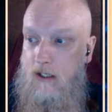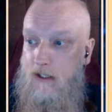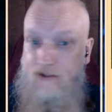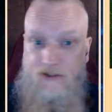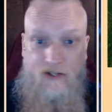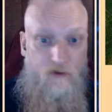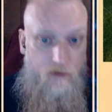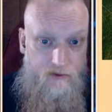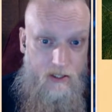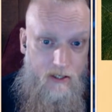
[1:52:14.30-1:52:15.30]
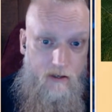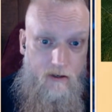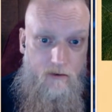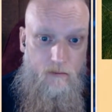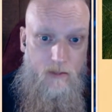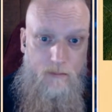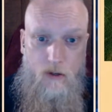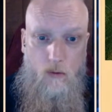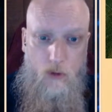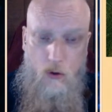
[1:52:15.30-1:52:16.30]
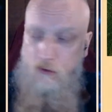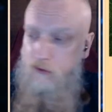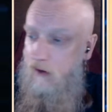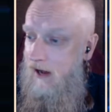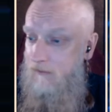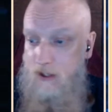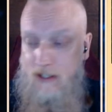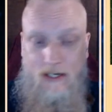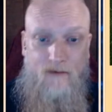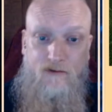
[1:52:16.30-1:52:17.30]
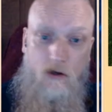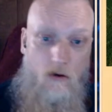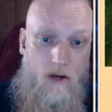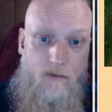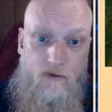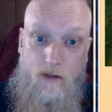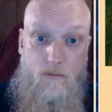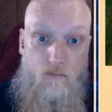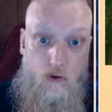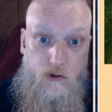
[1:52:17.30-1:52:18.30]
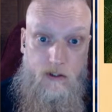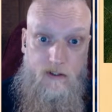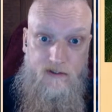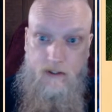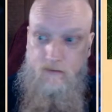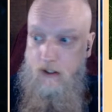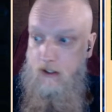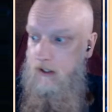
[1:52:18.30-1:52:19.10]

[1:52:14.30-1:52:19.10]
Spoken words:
This is interesting for me. We also have, but I didn't have time. I was a little bit rushed this evening.